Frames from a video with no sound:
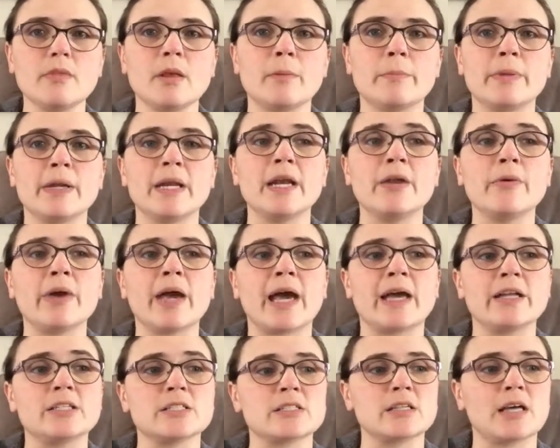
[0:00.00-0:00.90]
But anyway,
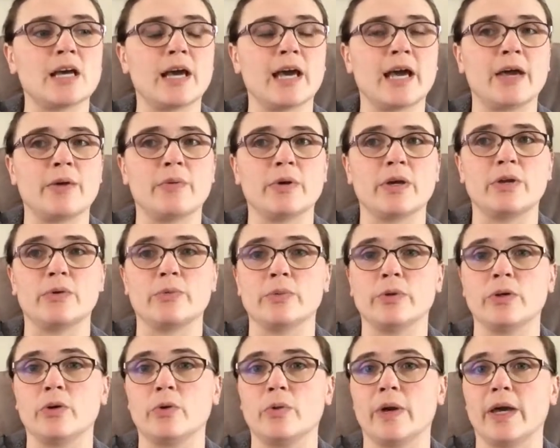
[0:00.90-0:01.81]
I just thought I would
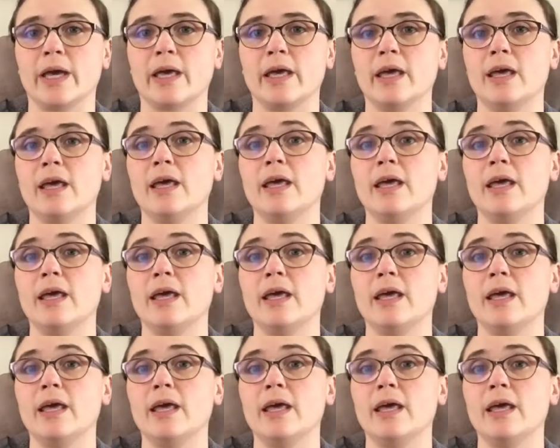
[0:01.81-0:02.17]
real quick